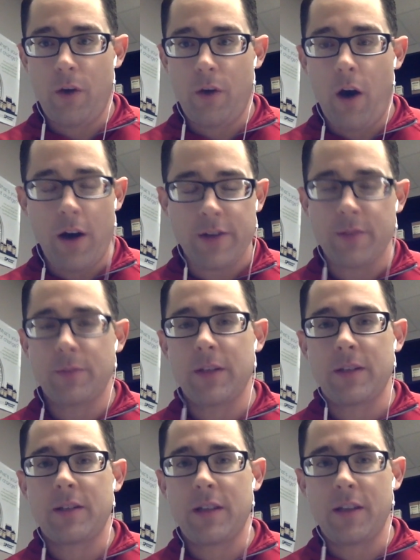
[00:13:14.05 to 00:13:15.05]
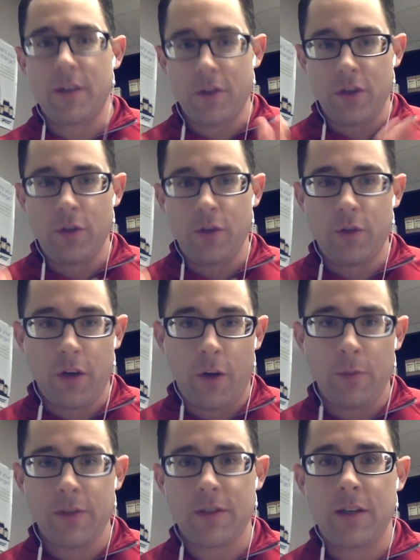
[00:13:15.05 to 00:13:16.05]
awesome to see that you could
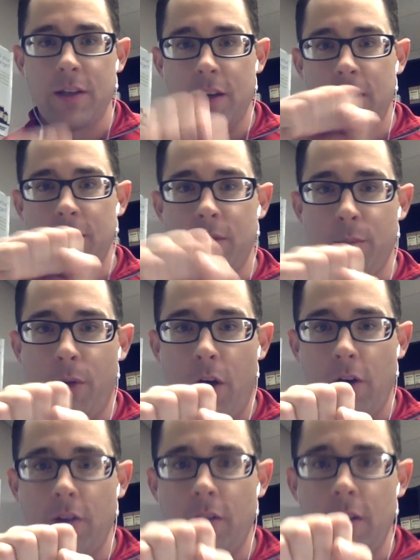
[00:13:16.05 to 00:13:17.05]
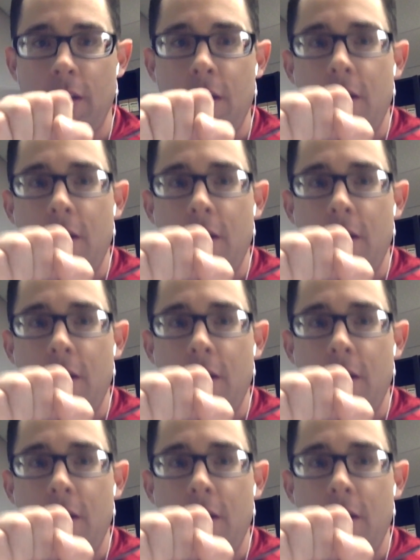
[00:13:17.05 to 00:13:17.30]
almost see that the ball